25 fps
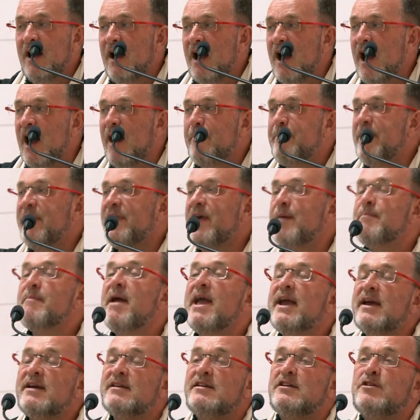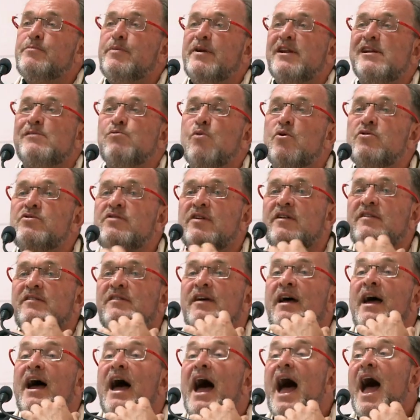But they make it into British waters.
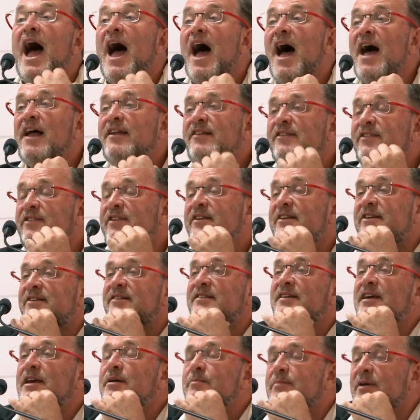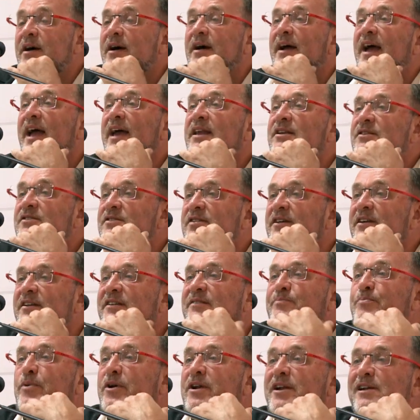As the steamer
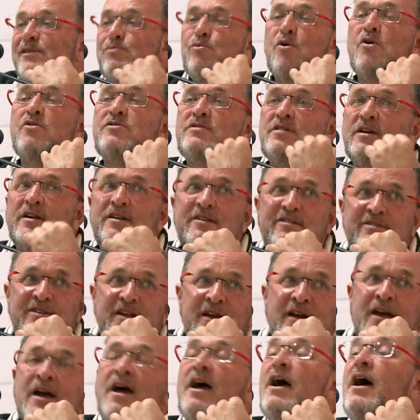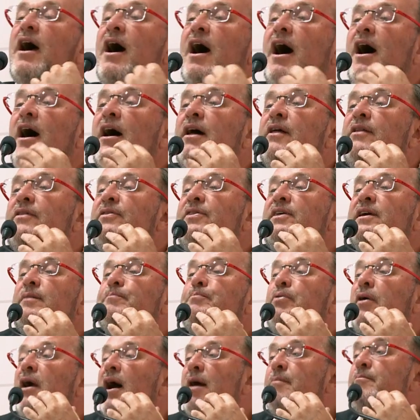enters British waters, the
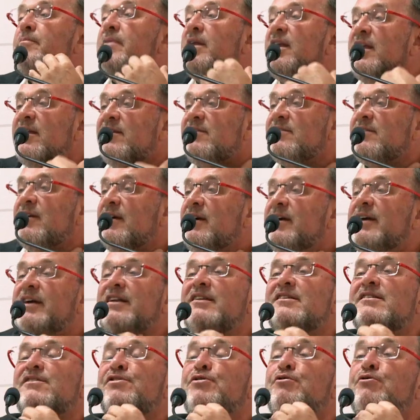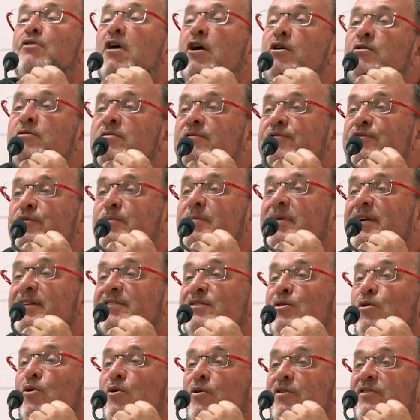Prime Minister is thrown from
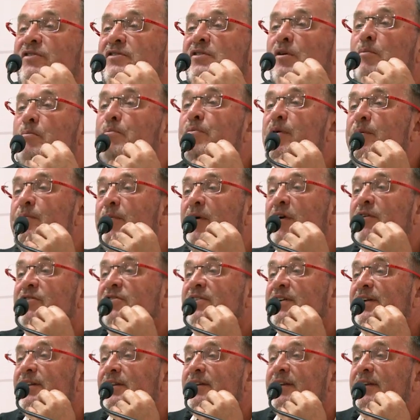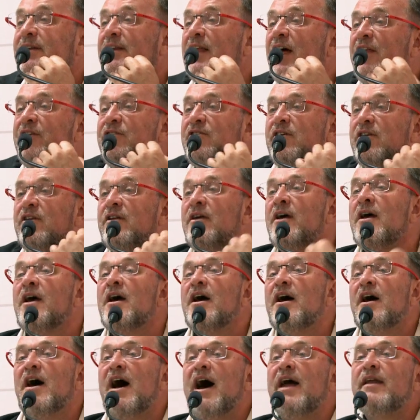his horse on Primrose Hill in London,
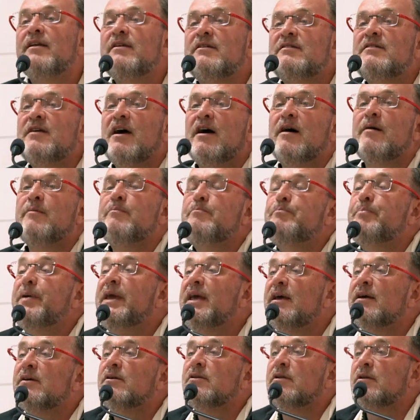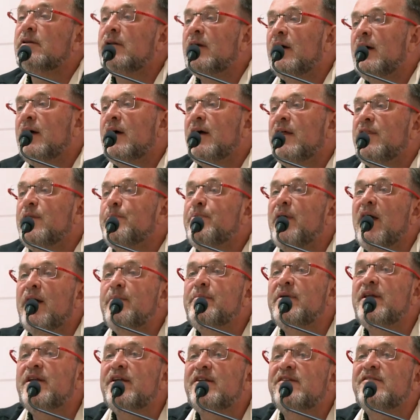and Peel, the
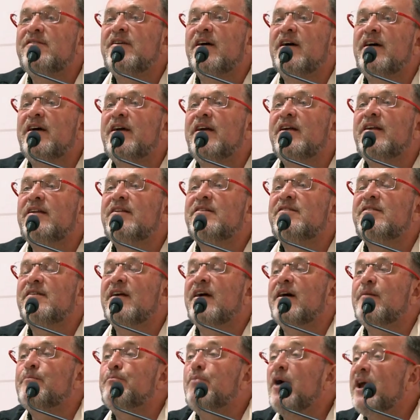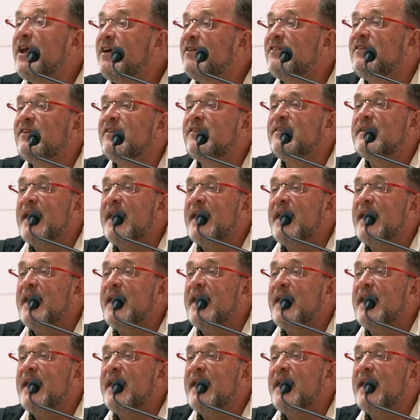Prime Minister, breaks his